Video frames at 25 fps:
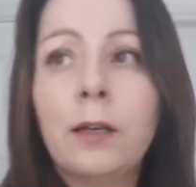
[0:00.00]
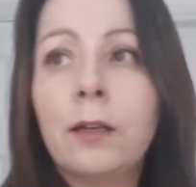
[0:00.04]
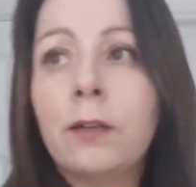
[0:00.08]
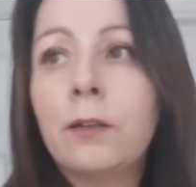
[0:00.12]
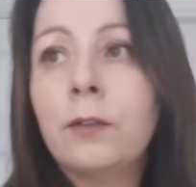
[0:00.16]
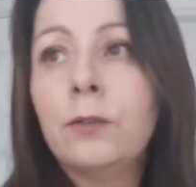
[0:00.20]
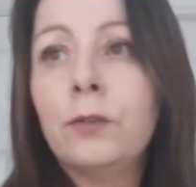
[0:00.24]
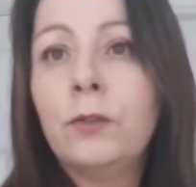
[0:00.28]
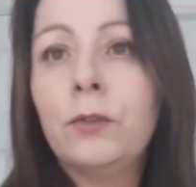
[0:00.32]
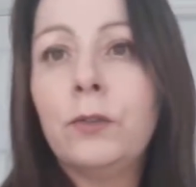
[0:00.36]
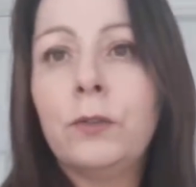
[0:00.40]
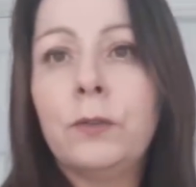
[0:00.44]

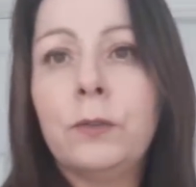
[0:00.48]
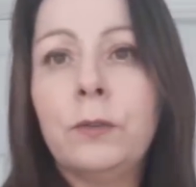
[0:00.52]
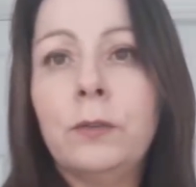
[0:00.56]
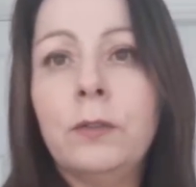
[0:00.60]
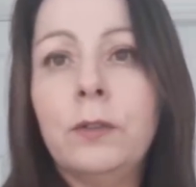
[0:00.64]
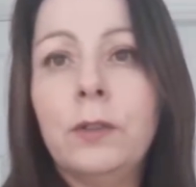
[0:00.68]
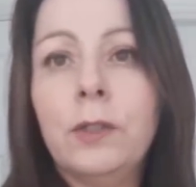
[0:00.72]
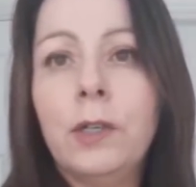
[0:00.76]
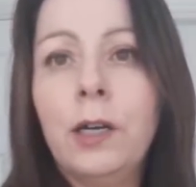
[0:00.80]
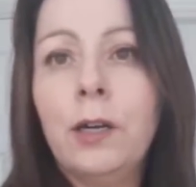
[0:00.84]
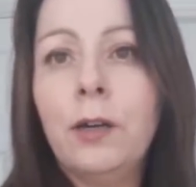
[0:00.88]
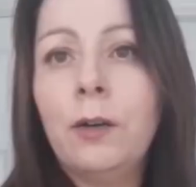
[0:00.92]
because
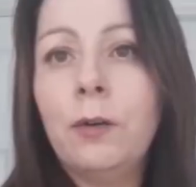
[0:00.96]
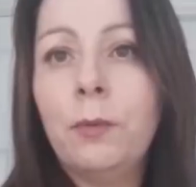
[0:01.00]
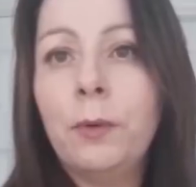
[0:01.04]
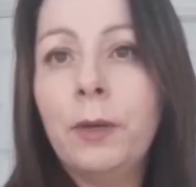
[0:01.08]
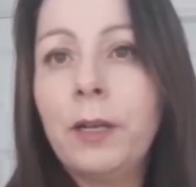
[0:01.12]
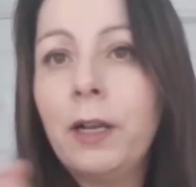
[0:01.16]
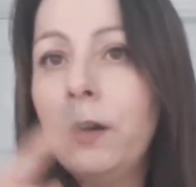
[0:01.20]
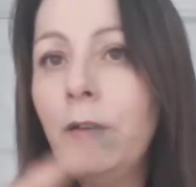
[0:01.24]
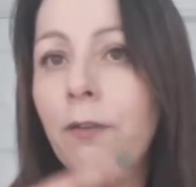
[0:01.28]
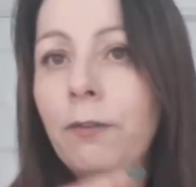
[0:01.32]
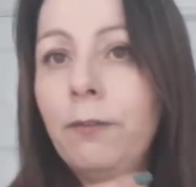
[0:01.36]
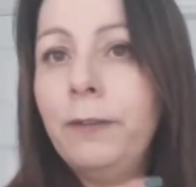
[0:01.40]
we
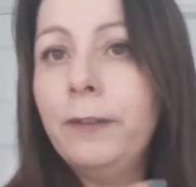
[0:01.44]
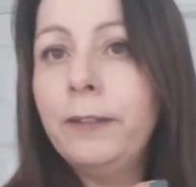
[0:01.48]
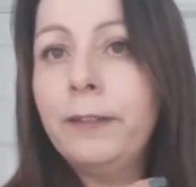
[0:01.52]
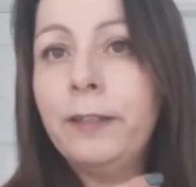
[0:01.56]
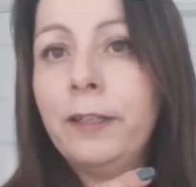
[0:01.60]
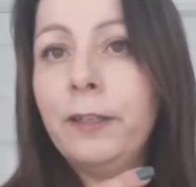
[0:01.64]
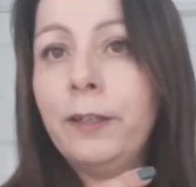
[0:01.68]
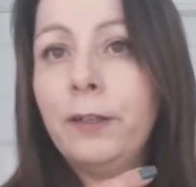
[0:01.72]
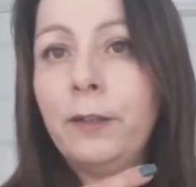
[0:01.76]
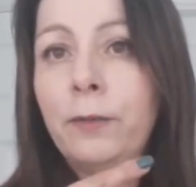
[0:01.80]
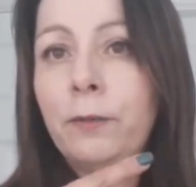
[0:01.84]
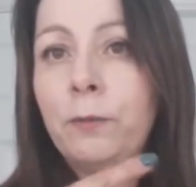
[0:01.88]
got
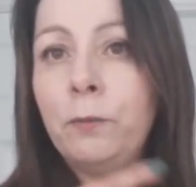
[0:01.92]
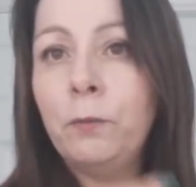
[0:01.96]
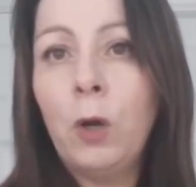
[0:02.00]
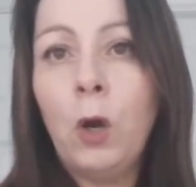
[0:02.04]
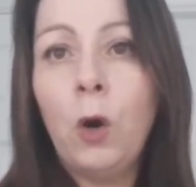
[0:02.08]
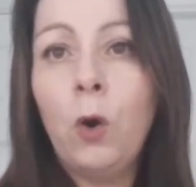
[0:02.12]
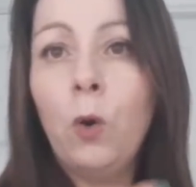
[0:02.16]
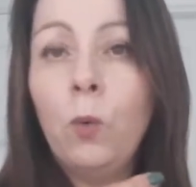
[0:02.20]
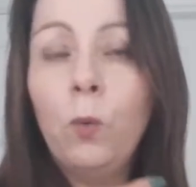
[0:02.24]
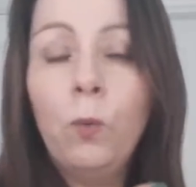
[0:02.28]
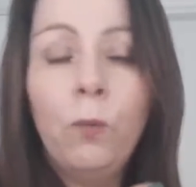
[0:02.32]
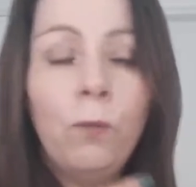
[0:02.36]
fitted
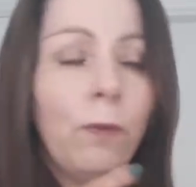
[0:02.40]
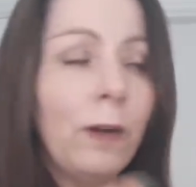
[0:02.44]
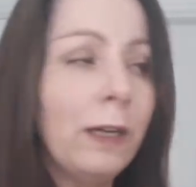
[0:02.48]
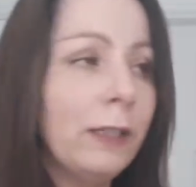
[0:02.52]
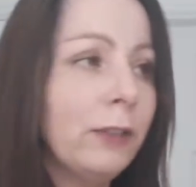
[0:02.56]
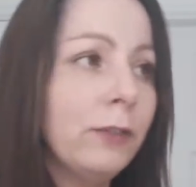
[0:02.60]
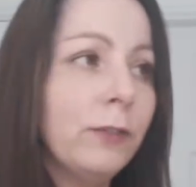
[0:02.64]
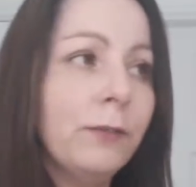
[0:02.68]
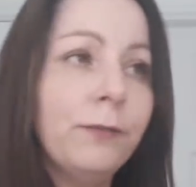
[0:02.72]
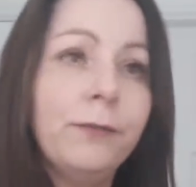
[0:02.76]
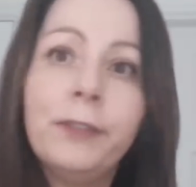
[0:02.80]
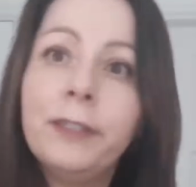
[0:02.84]

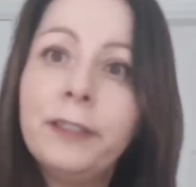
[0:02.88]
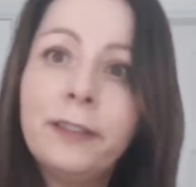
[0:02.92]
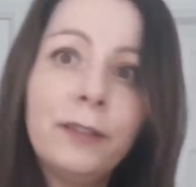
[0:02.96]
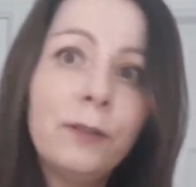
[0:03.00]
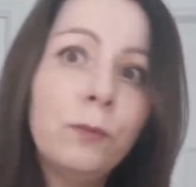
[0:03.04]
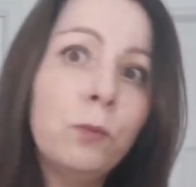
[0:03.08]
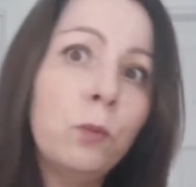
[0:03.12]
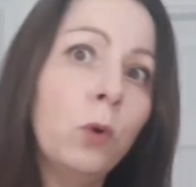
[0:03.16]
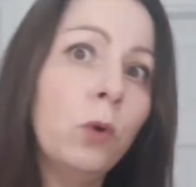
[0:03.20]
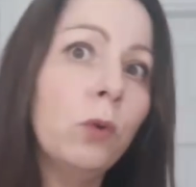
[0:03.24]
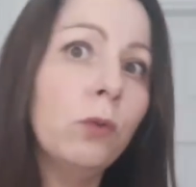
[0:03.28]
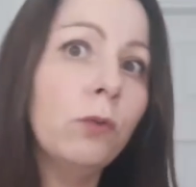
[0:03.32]
old-fashioned
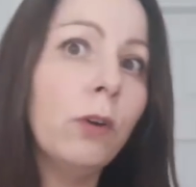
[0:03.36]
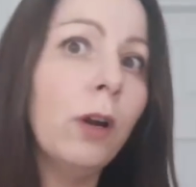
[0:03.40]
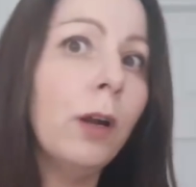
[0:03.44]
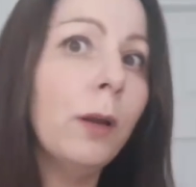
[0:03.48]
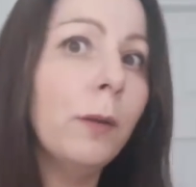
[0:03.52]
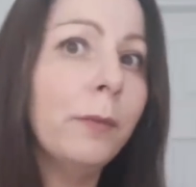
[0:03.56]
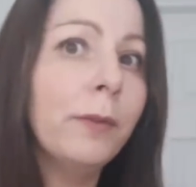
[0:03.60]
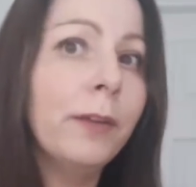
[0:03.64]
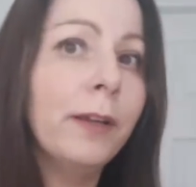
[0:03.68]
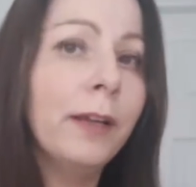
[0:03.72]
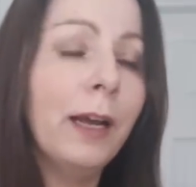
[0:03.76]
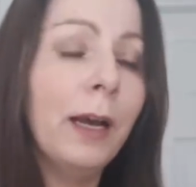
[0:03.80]
fitted
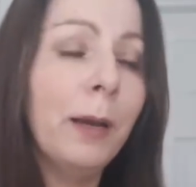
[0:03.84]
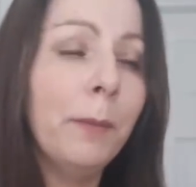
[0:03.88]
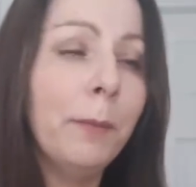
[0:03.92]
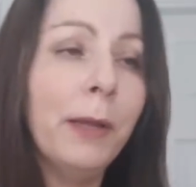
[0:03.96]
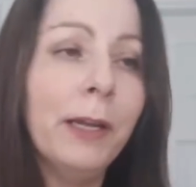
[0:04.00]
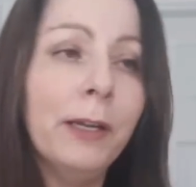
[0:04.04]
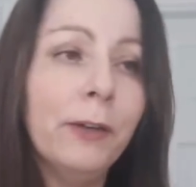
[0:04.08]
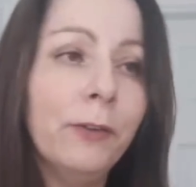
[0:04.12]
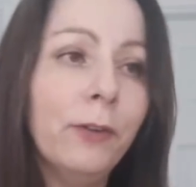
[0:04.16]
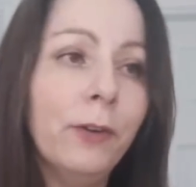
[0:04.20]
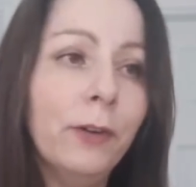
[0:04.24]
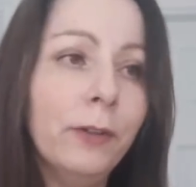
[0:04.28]
wardrobes in our
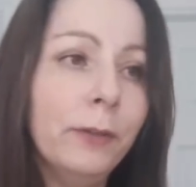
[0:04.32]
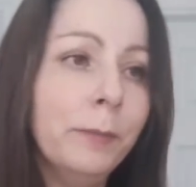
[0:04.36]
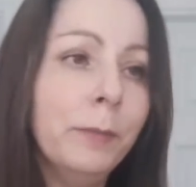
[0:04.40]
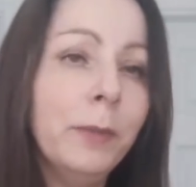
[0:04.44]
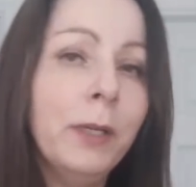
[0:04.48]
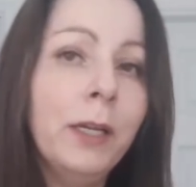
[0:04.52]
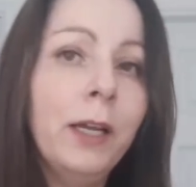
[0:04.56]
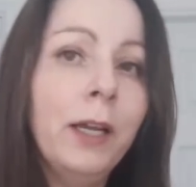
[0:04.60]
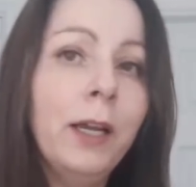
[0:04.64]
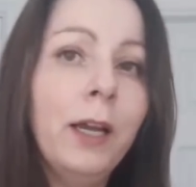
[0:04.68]
bedroom